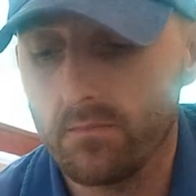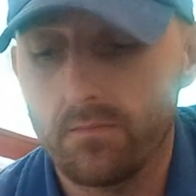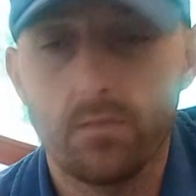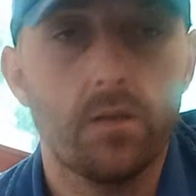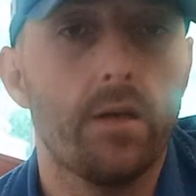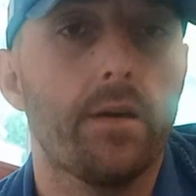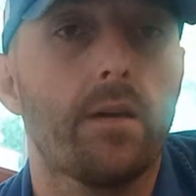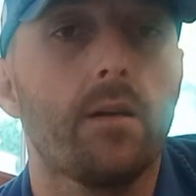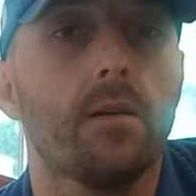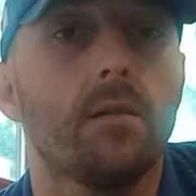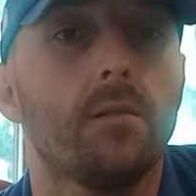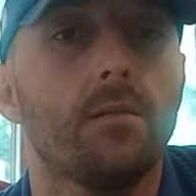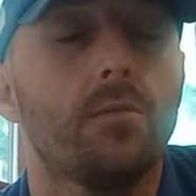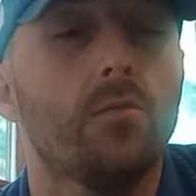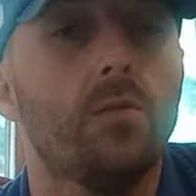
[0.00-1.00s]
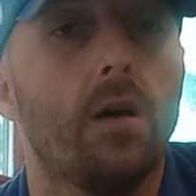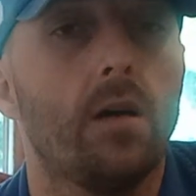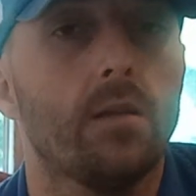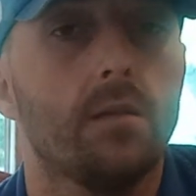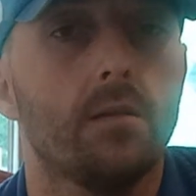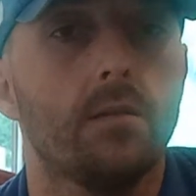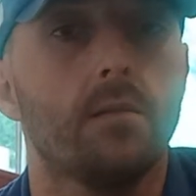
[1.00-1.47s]
like a
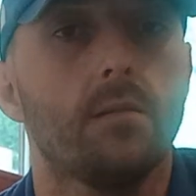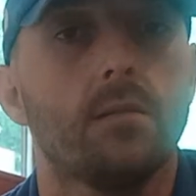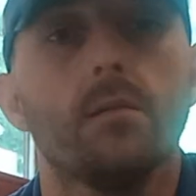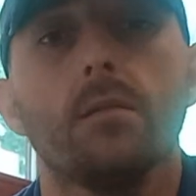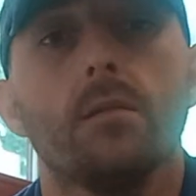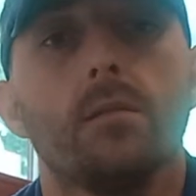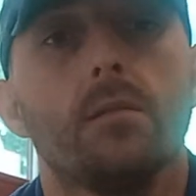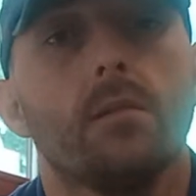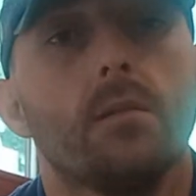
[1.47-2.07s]
Duat in